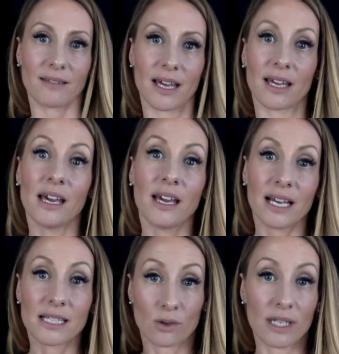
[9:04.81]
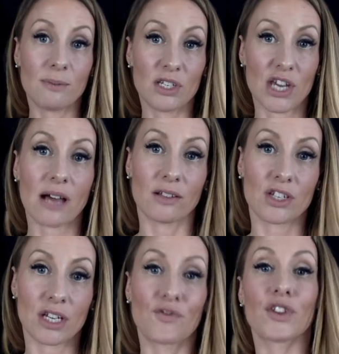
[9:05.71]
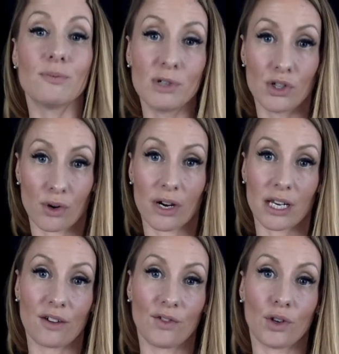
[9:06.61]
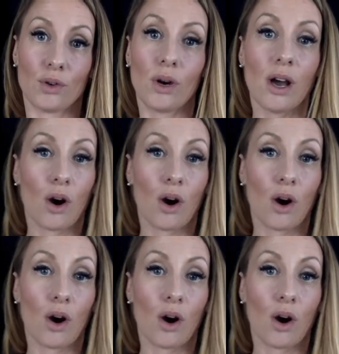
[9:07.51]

like, it's going to be challenging for the majority of you,